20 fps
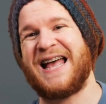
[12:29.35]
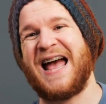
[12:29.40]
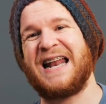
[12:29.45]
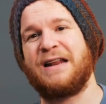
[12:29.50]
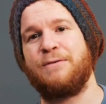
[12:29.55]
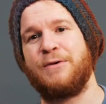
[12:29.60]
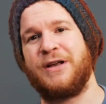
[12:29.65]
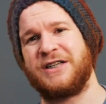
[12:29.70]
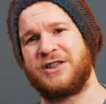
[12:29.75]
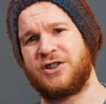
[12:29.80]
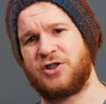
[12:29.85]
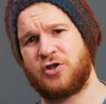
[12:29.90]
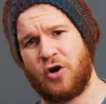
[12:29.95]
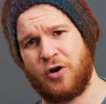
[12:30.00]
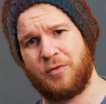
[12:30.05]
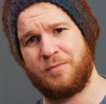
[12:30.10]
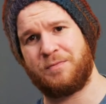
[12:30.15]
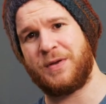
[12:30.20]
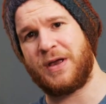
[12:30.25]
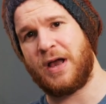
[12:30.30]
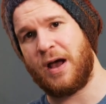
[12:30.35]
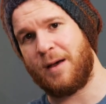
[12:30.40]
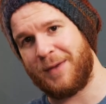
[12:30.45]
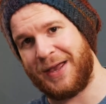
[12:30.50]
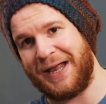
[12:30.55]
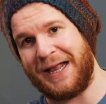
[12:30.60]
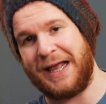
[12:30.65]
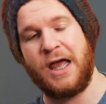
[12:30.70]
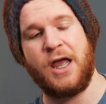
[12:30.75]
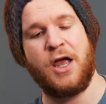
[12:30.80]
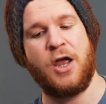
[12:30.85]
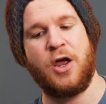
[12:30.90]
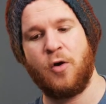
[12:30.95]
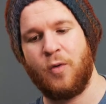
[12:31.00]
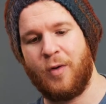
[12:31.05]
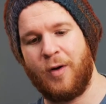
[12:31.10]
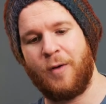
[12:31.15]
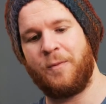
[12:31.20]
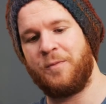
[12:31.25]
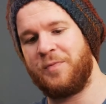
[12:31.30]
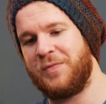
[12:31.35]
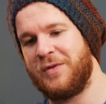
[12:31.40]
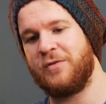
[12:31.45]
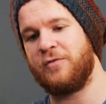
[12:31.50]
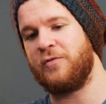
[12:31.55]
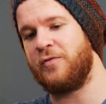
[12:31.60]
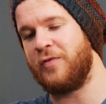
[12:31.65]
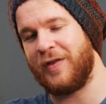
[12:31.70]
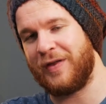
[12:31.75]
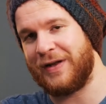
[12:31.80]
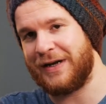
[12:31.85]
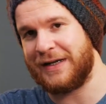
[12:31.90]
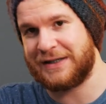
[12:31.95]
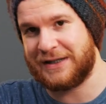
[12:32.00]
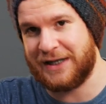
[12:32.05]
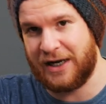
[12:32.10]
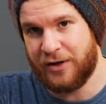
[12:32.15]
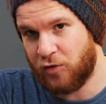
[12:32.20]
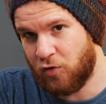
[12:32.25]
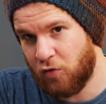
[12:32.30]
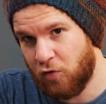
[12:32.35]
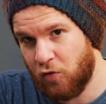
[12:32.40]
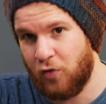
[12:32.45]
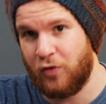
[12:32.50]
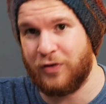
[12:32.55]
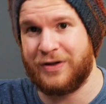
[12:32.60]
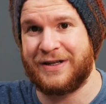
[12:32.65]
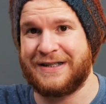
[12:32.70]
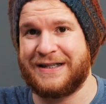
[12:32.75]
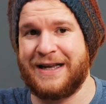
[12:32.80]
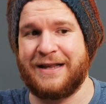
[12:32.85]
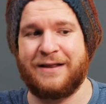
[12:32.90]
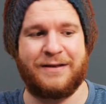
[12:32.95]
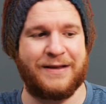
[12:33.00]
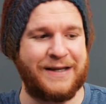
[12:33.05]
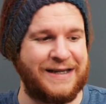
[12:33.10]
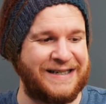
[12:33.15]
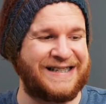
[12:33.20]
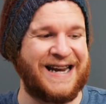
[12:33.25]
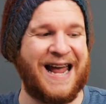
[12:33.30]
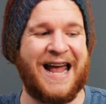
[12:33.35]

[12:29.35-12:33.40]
Enemies start becoming, well, villainous and cruel, to say the least.